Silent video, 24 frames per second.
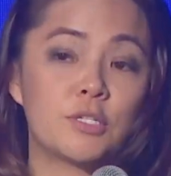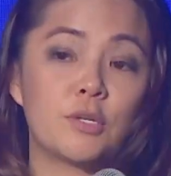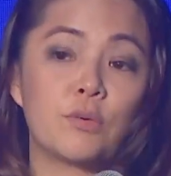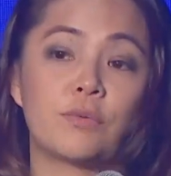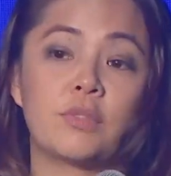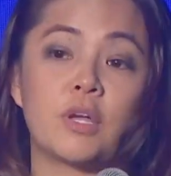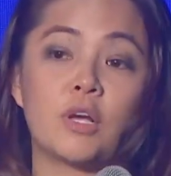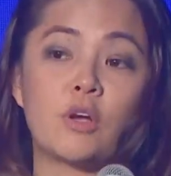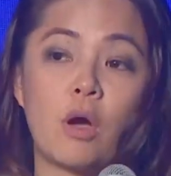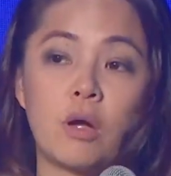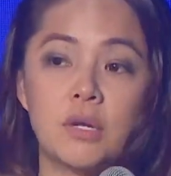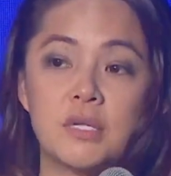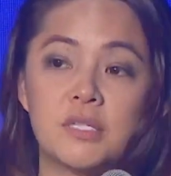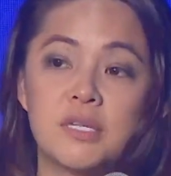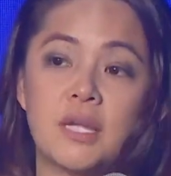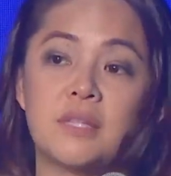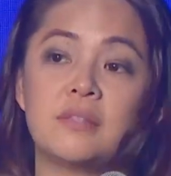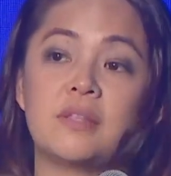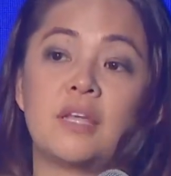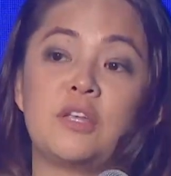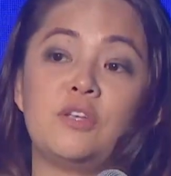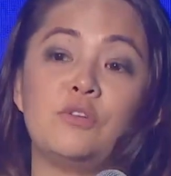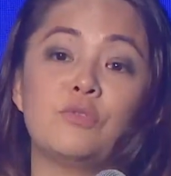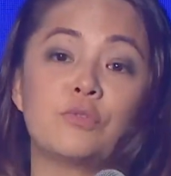So the
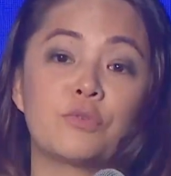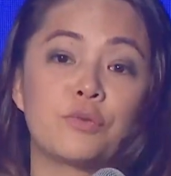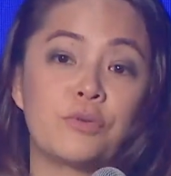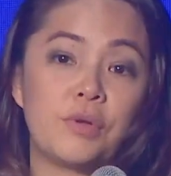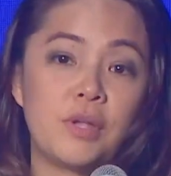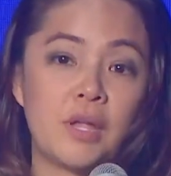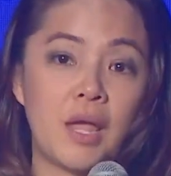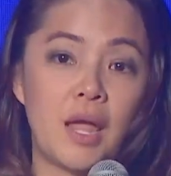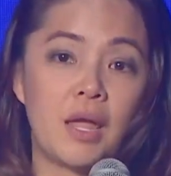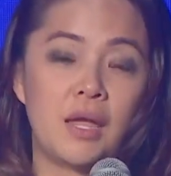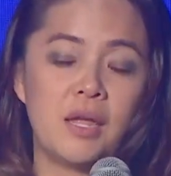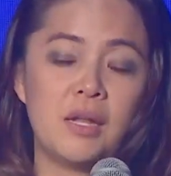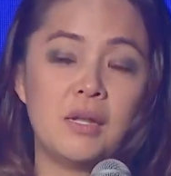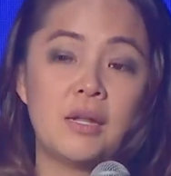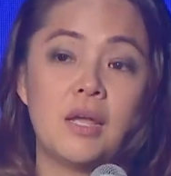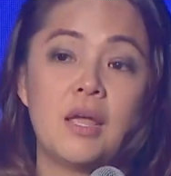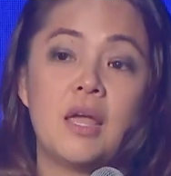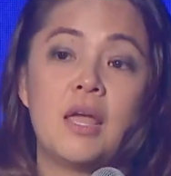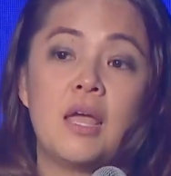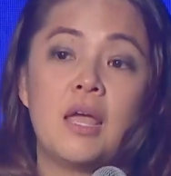content that you create